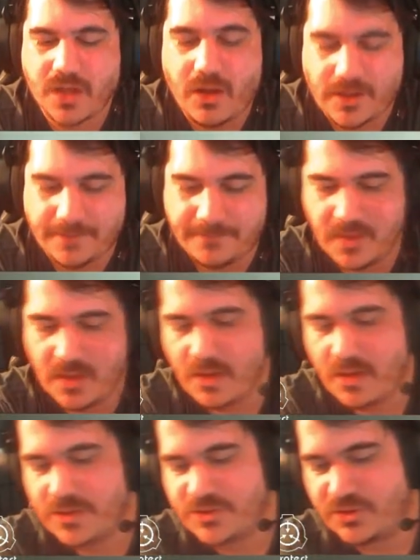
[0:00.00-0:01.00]
Okay,
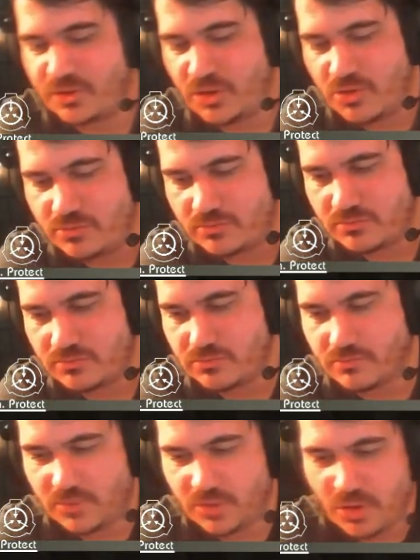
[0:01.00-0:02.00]
so you don't
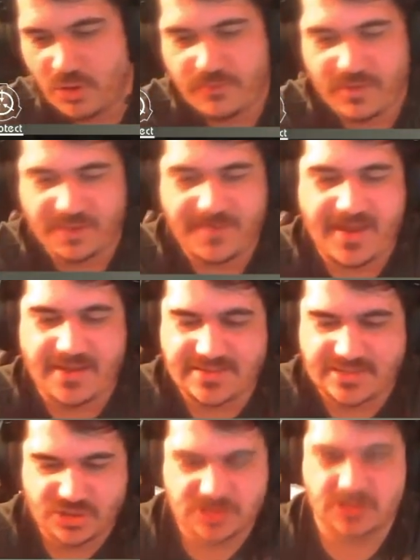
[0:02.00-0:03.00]
really pay
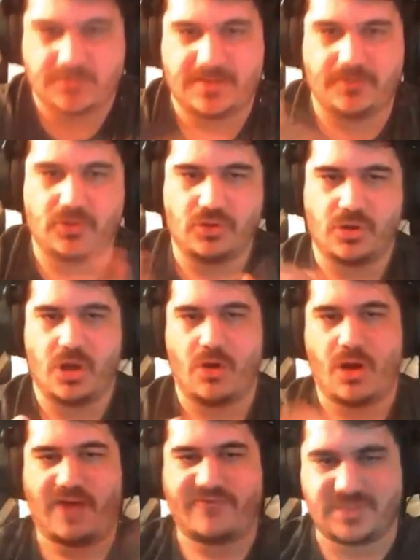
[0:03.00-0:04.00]
attention to the people who go
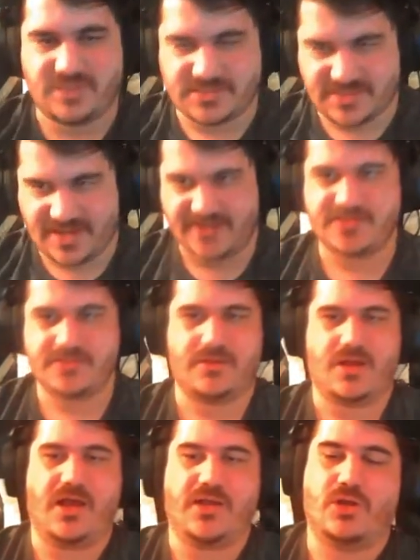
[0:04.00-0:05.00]
off to the sides.
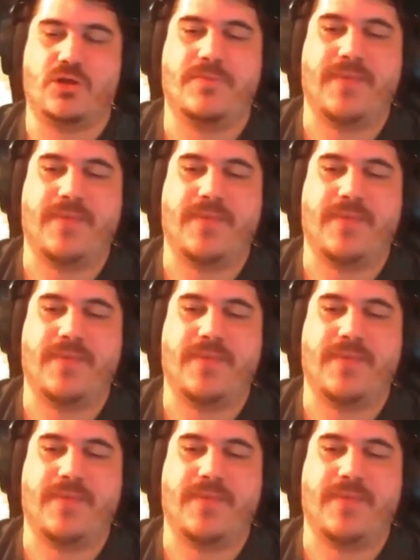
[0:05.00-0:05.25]
You're